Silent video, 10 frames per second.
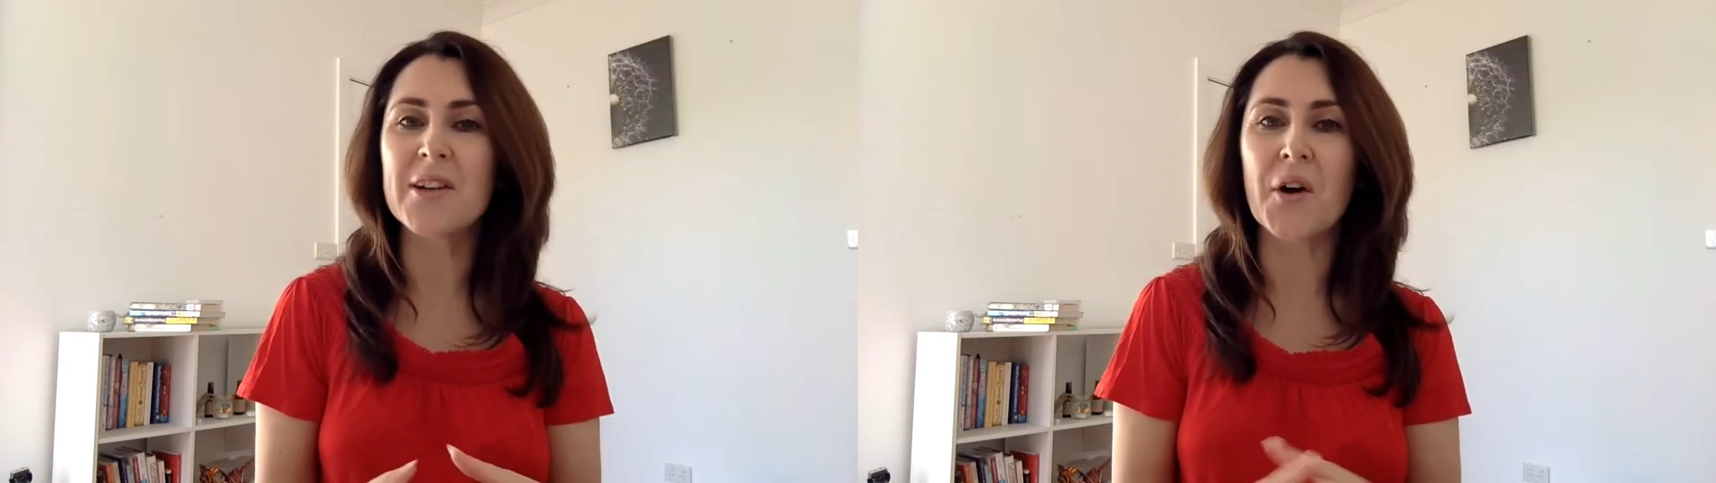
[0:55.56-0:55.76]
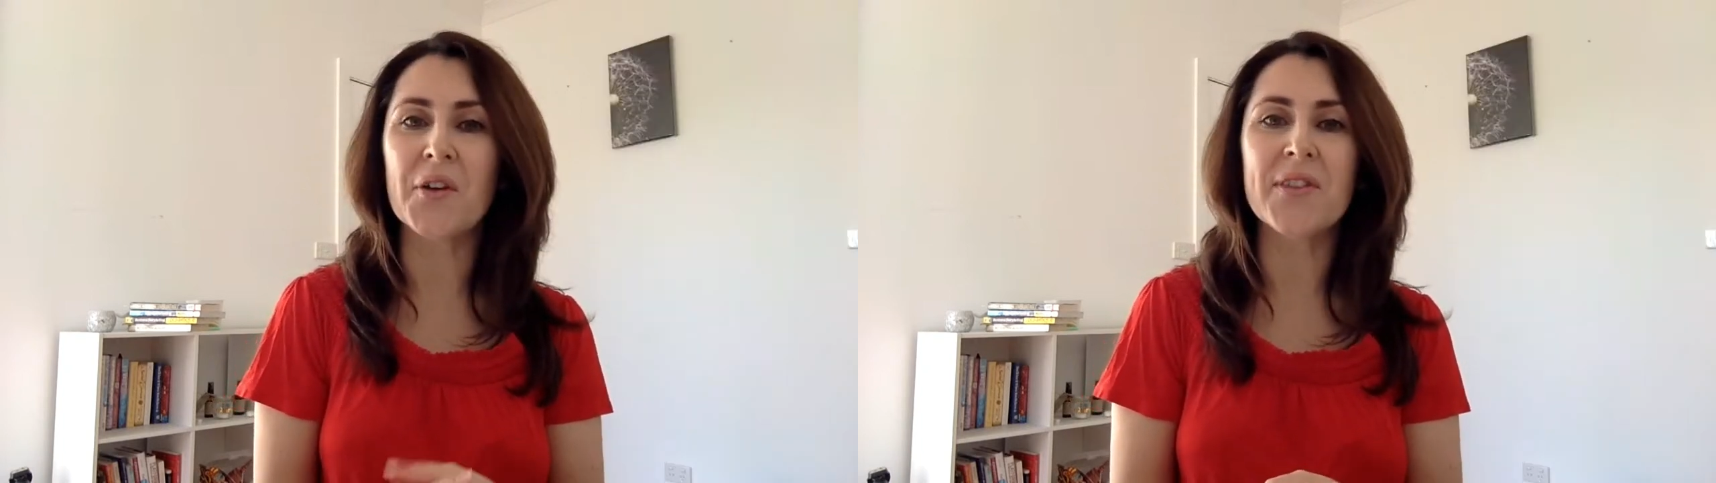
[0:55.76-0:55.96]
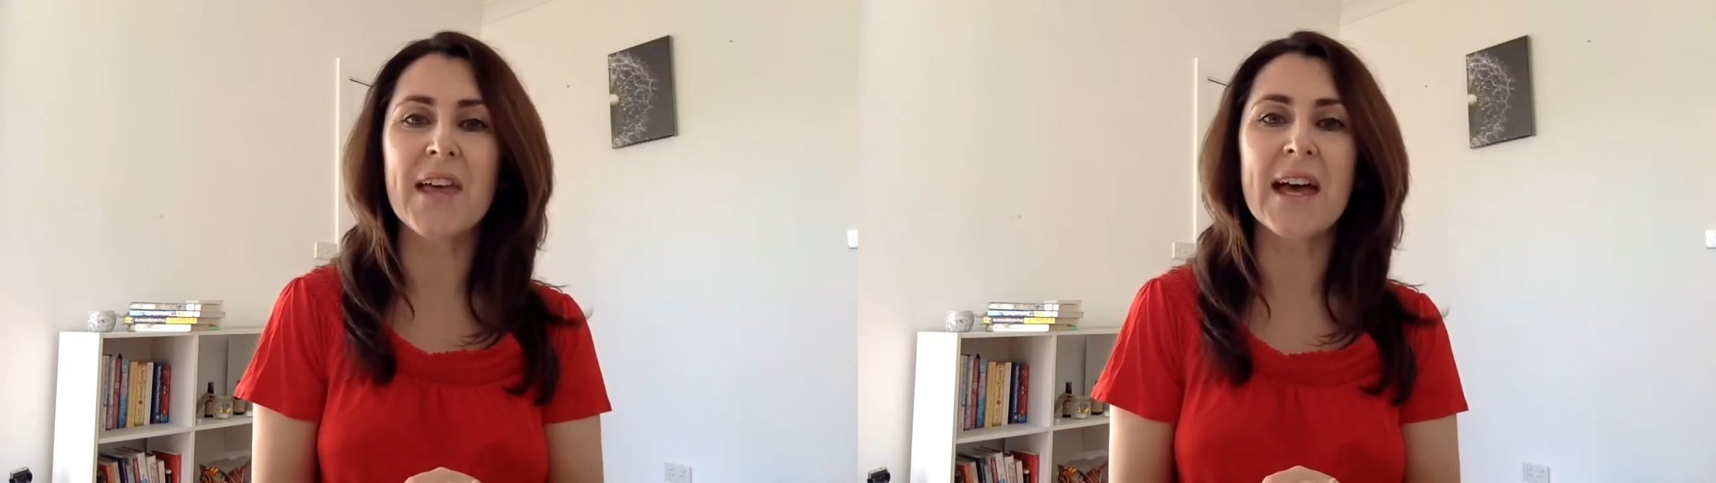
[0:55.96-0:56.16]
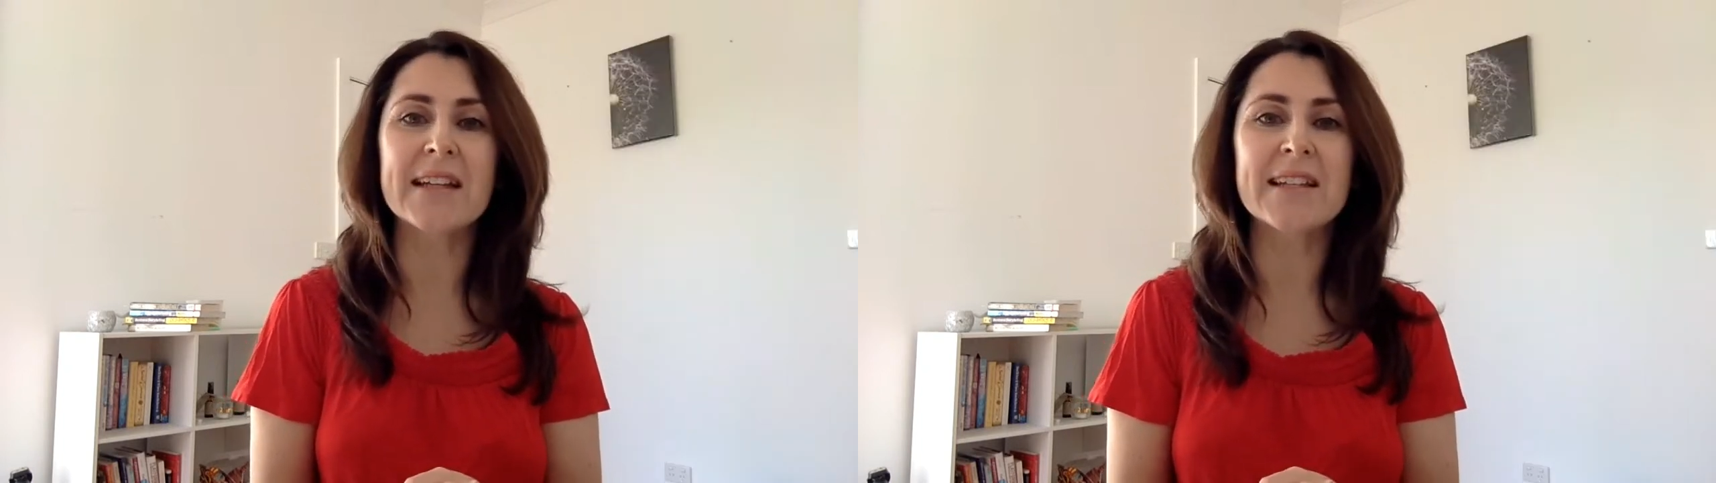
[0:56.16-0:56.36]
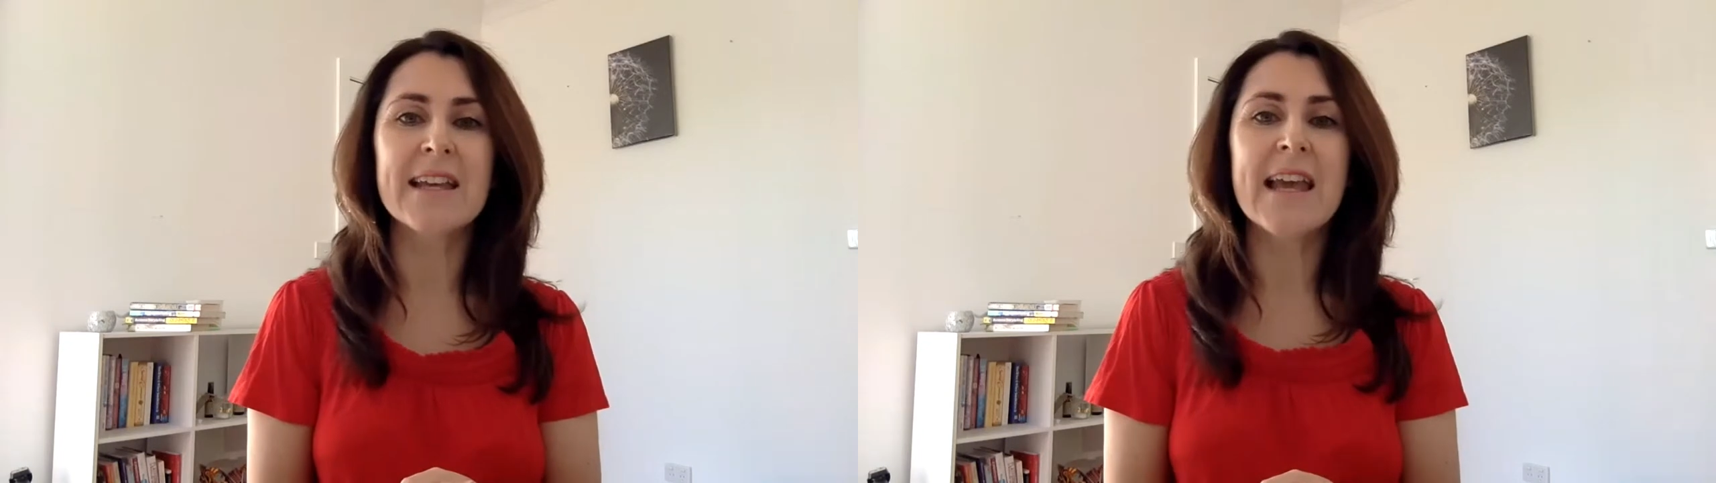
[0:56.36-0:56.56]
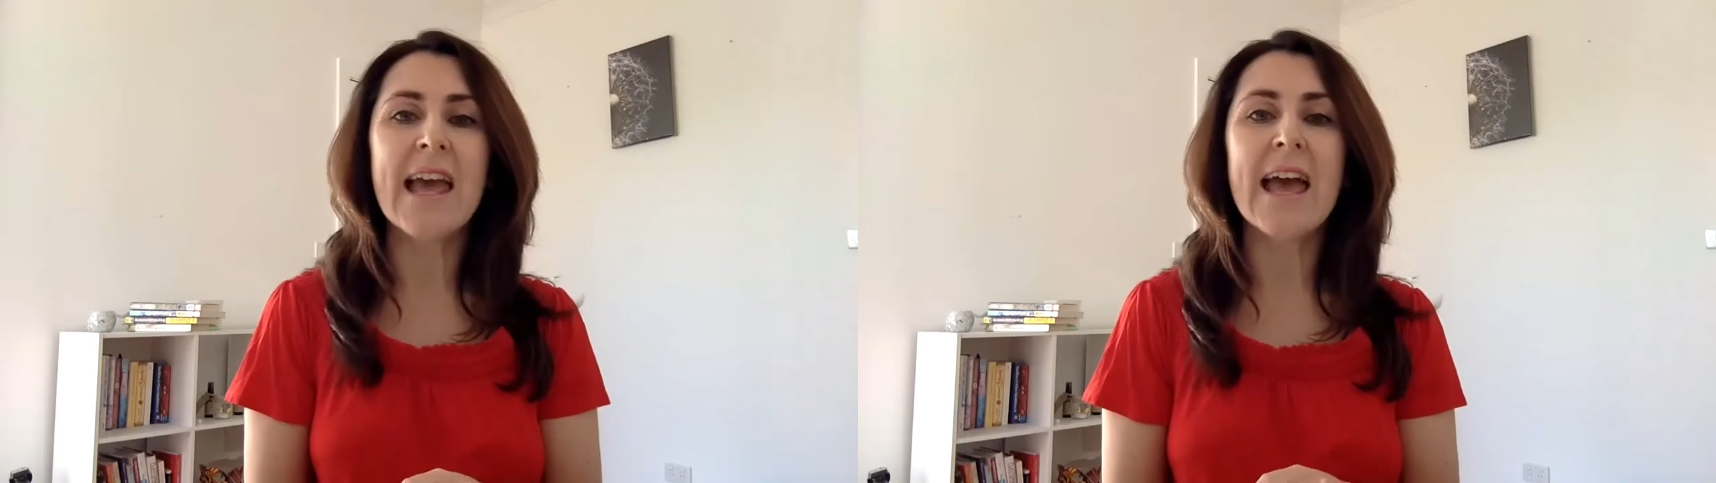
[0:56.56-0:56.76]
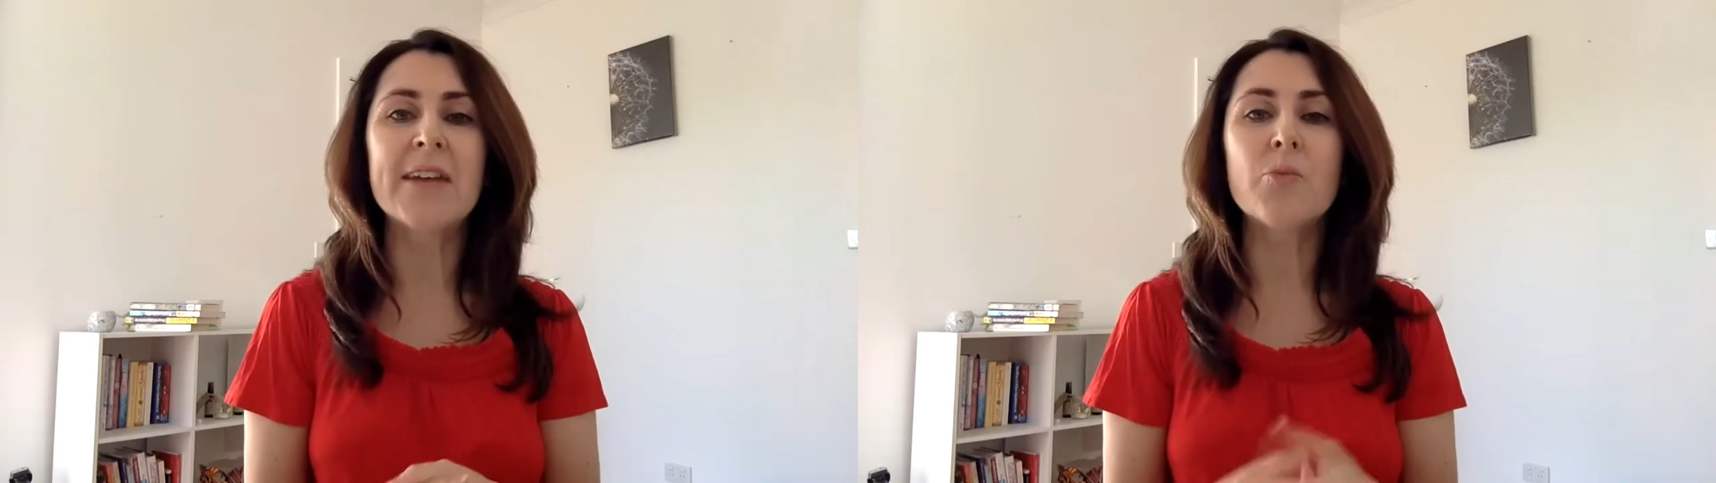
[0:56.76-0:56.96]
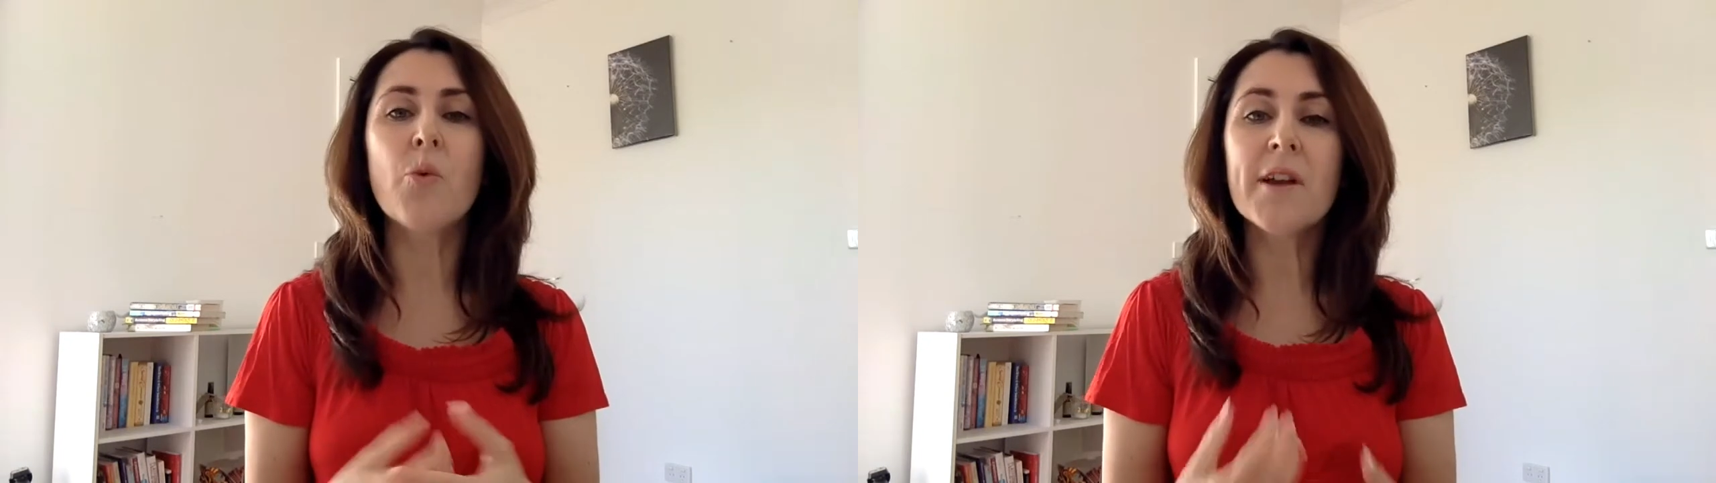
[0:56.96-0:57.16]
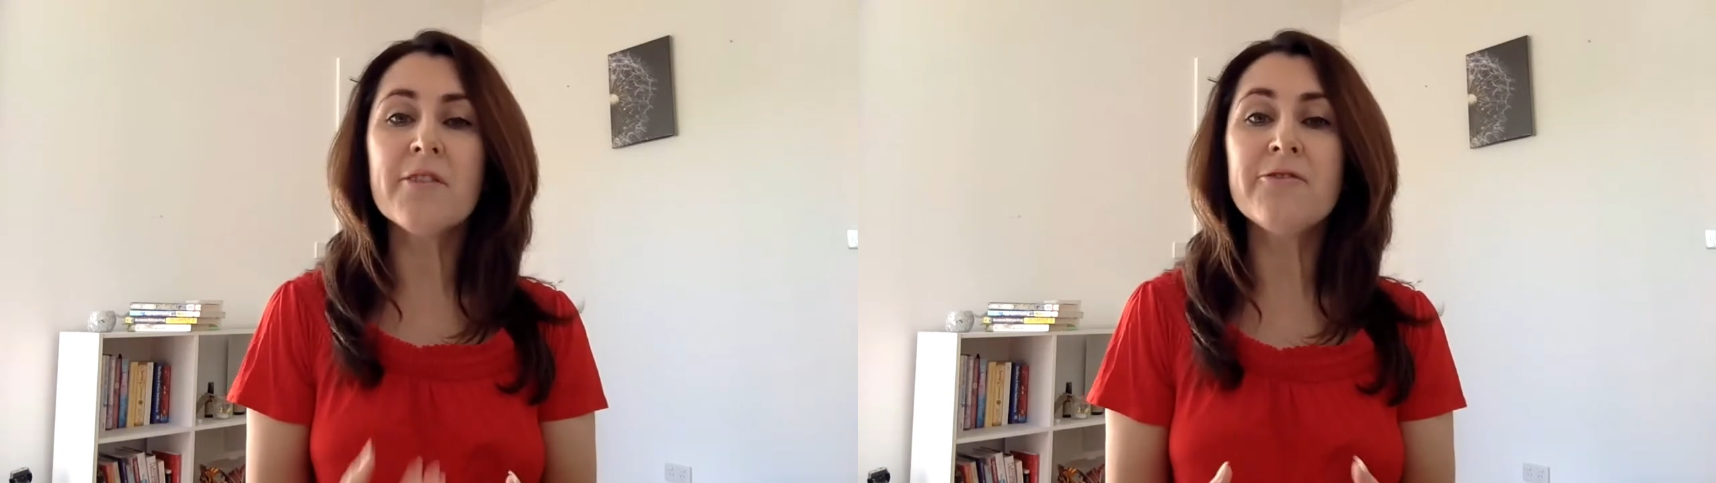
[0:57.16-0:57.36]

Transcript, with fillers: on that. And what I've